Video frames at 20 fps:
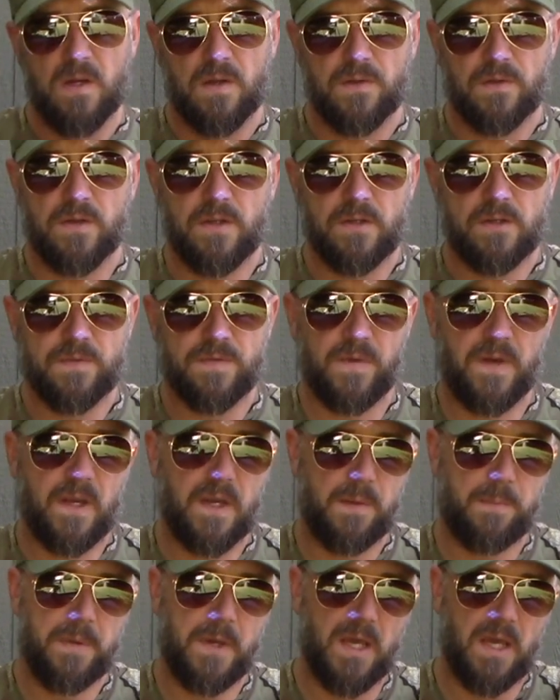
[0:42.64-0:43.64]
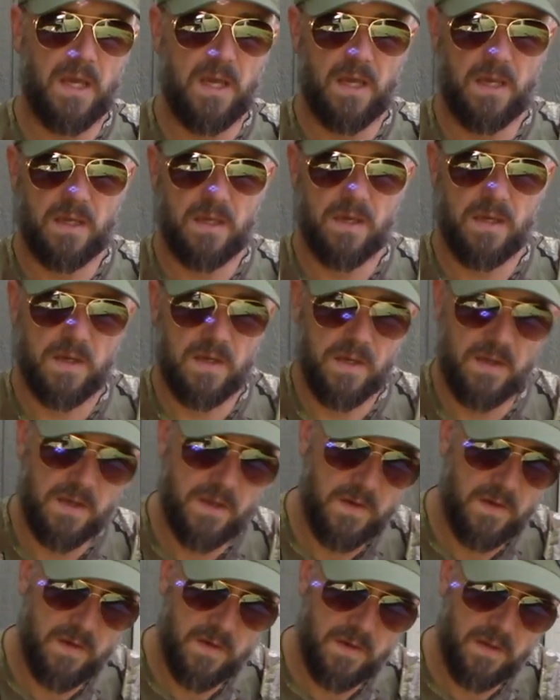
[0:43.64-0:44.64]
This fanny pack
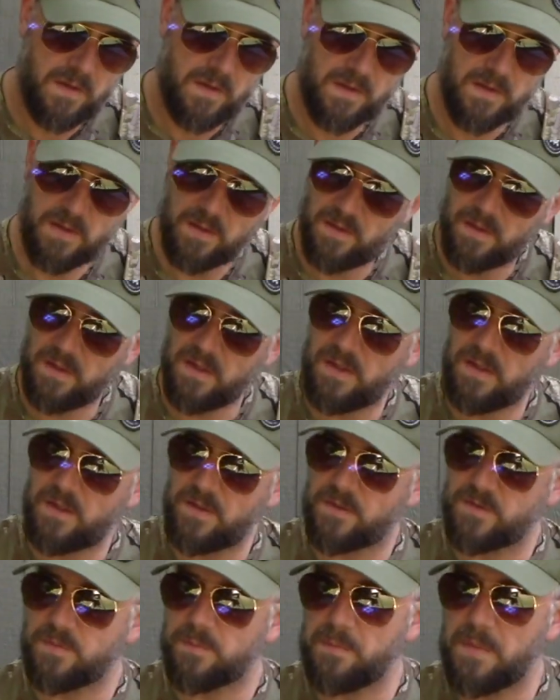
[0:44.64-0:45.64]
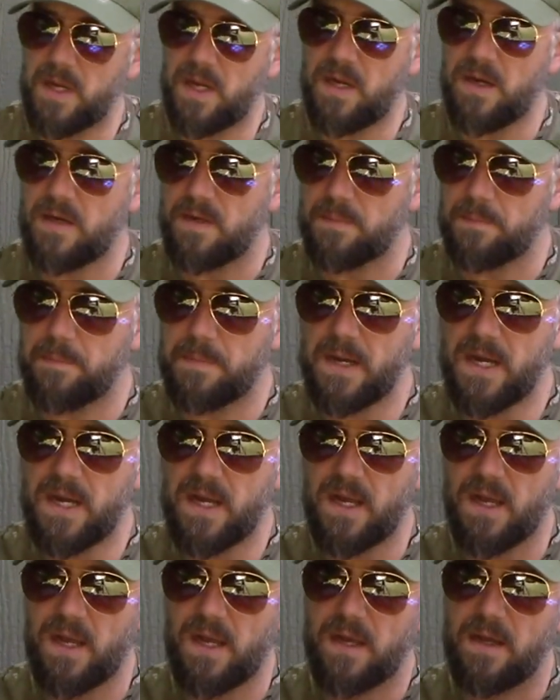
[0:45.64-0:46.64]
is made
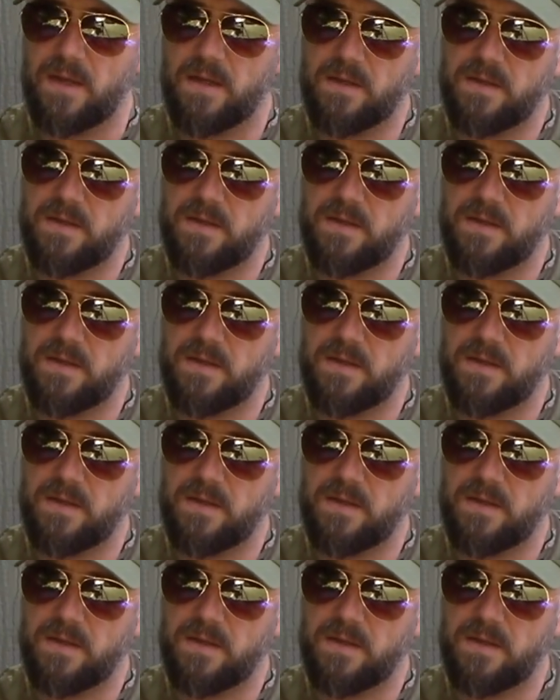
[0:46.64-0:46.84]
by